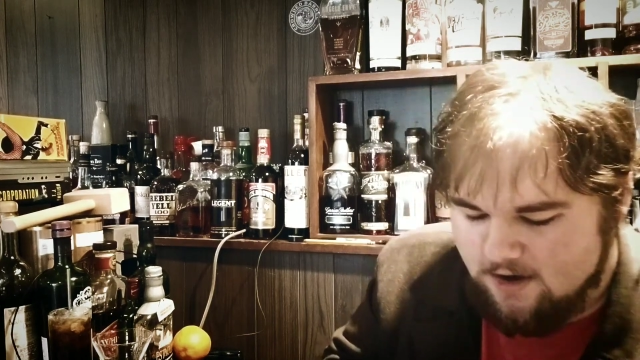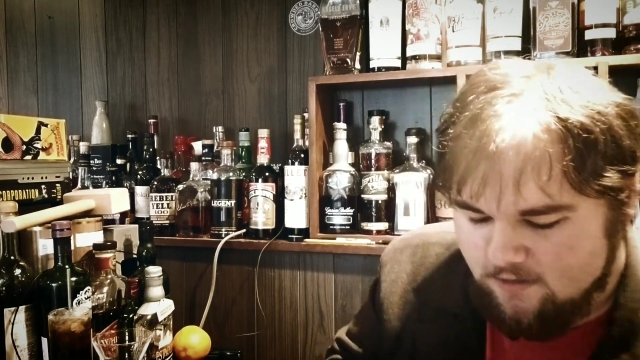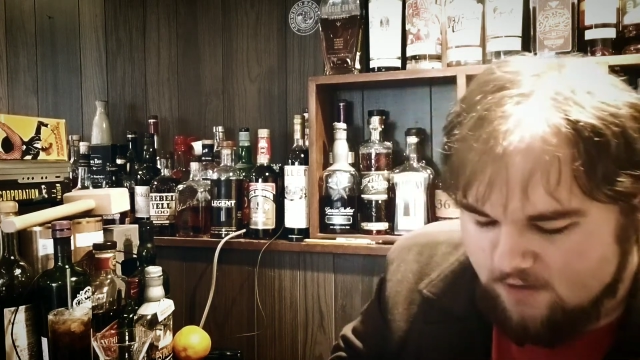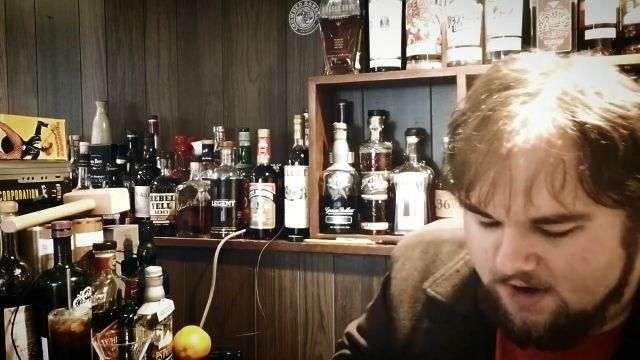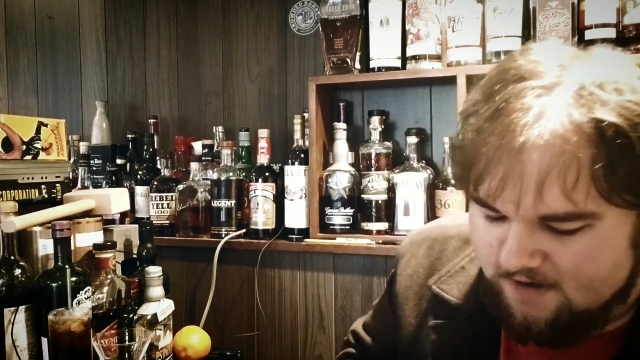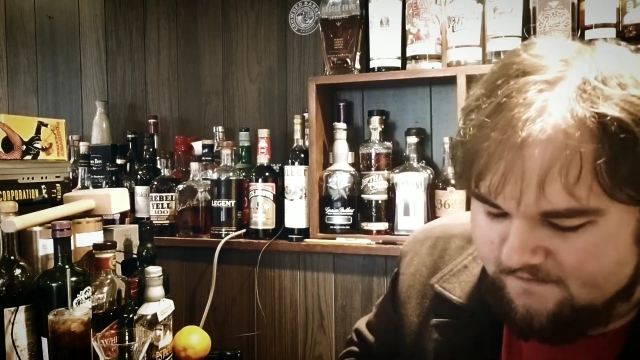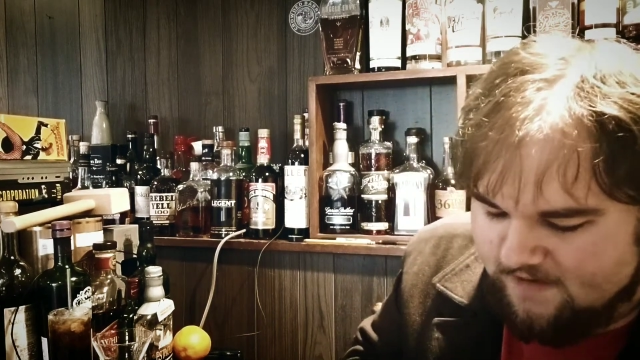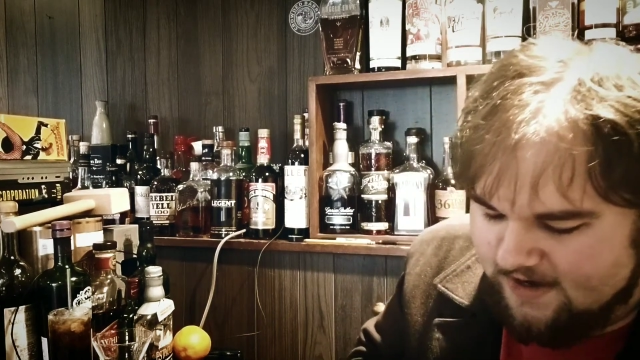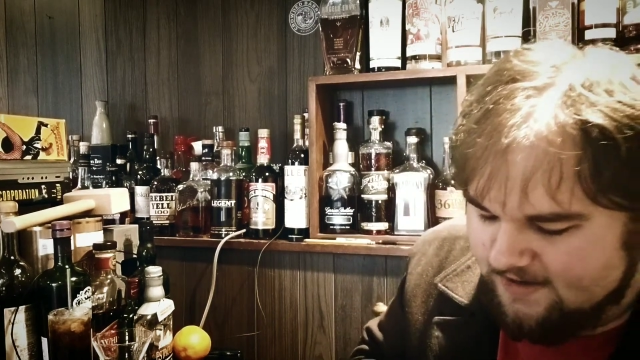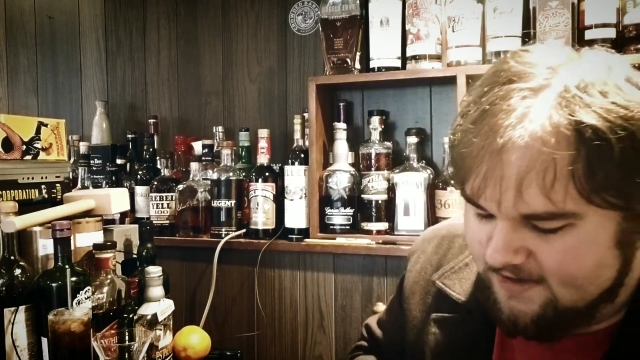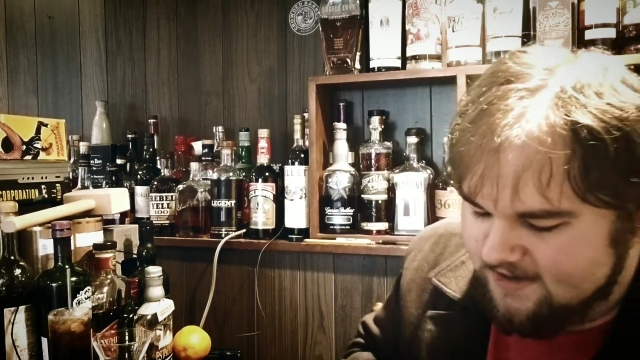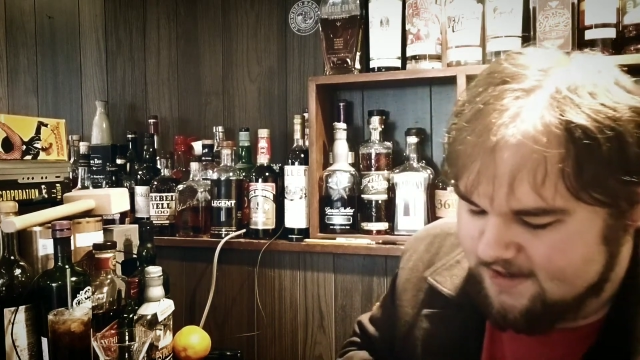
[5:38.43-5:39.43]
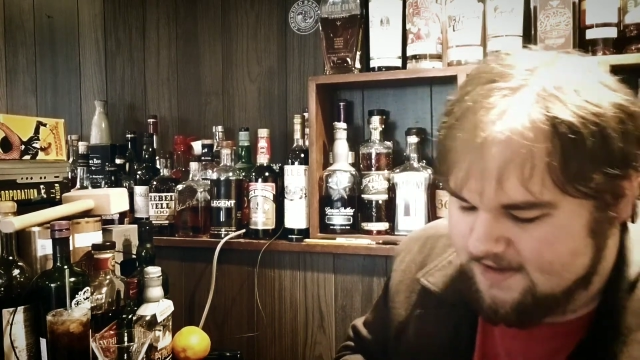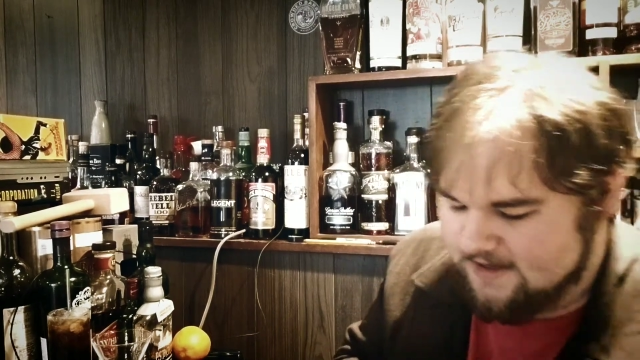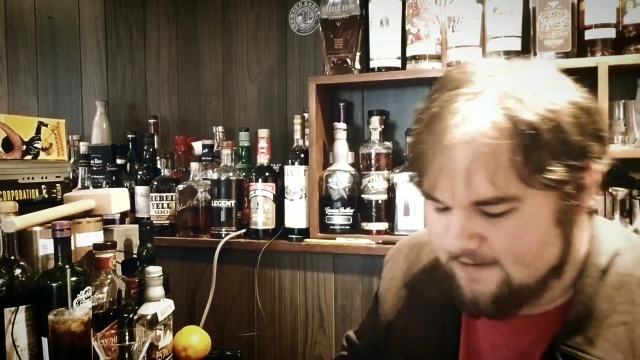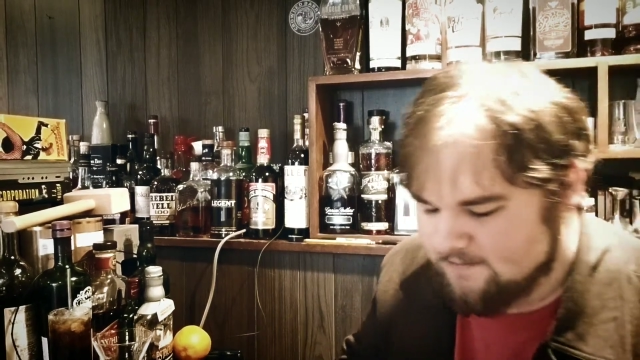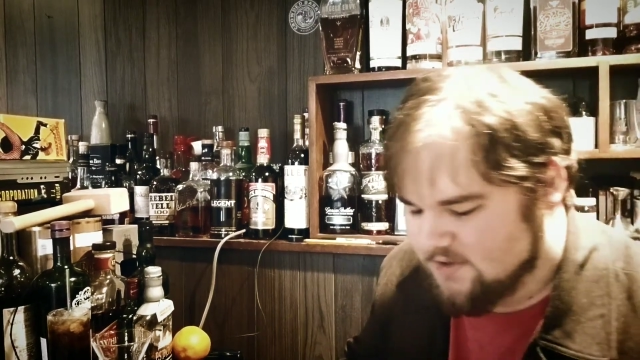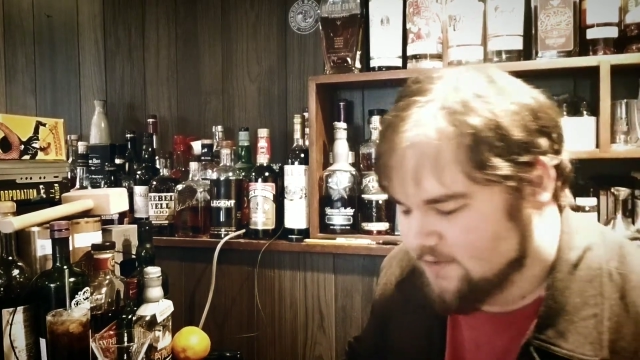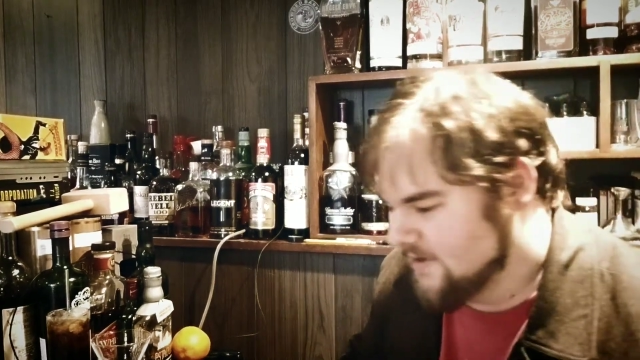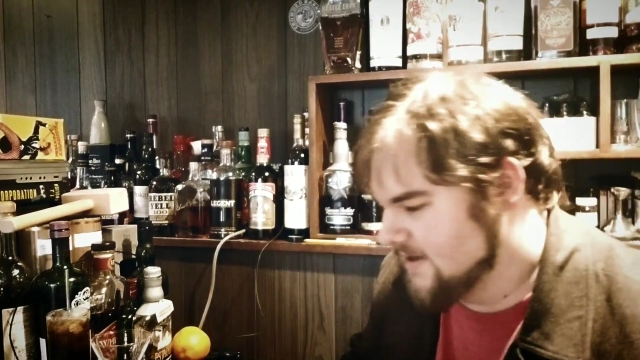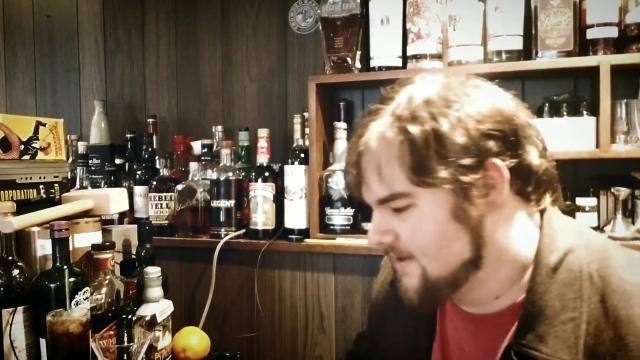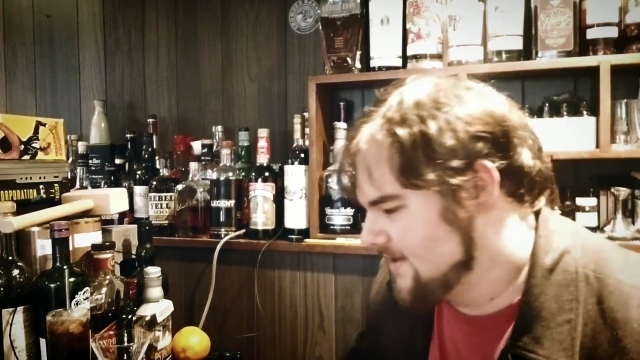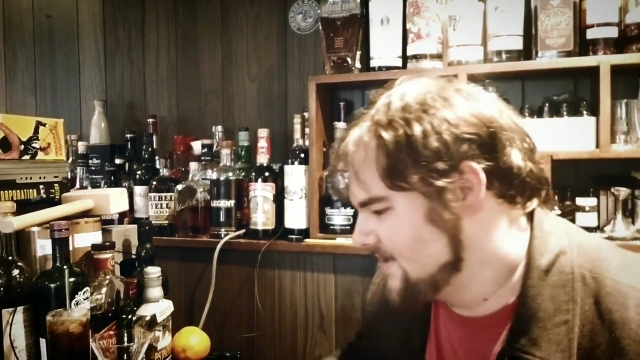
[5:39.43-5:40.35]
rarefied thing that I'm doing in this